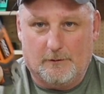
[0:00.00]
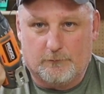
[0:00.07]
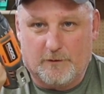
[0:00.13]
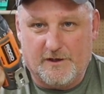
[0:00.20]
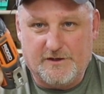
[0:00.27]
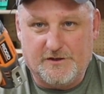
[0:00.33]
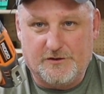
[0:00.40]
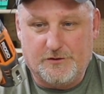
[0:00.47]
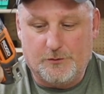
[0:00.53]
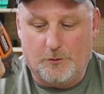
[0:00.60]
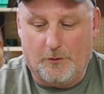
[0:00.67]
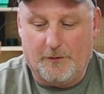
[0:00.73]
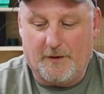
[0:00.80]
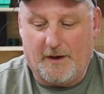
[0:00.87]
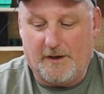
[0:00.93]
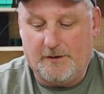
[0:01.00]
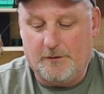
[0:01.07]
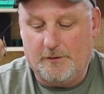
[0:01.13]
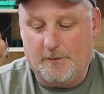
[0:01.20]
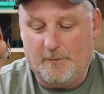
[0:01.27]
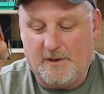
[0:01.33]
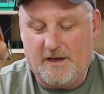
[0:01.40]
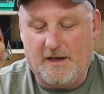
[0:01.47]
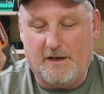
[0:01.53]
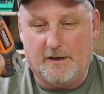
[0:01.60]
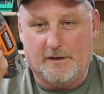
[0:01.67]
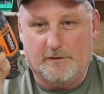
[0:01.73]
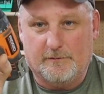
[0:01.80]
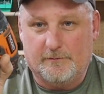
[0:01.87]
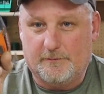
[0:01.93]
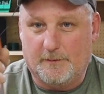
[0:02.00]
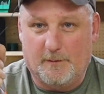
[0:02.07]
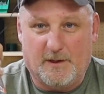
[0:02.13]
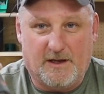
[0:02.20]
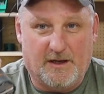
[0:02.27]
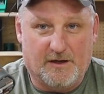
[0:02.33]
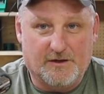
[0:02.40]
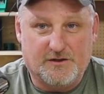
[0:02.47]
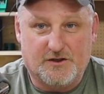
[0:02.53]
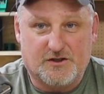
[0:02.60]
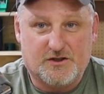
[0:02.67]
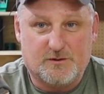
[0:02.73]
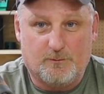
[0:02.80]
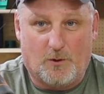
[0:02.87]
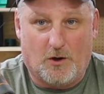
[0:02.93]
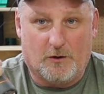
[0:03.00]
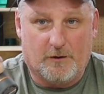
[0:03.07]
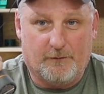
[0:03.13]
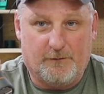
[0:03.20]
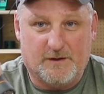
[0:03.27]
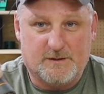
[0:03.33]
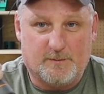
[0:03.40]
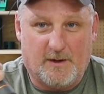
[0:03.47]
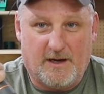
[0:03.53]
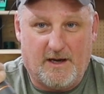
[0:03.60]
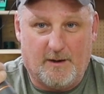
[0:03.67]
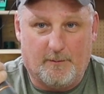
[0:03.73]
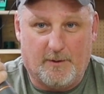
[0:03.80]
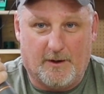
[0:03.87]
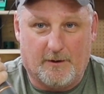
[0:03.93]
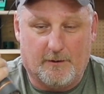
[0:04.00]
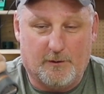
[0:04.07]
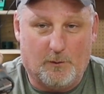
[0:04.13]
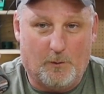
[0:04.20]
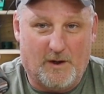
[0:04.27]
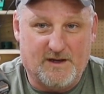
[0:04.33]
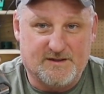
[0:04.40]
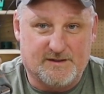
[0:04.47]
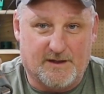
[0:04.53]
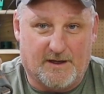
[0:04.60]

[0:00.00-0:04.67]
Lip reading: Rigid tool than I do the Makita. The Makita is just smaller, it fits my hand better, and it weighs